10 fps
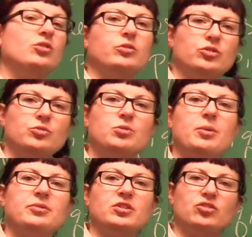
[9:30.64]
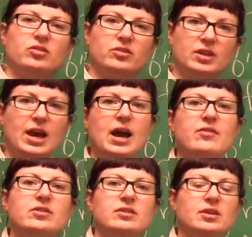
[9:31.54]
Q are two propositions that
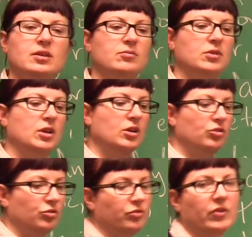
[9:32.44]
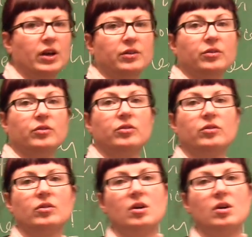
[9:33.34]
have the same truth values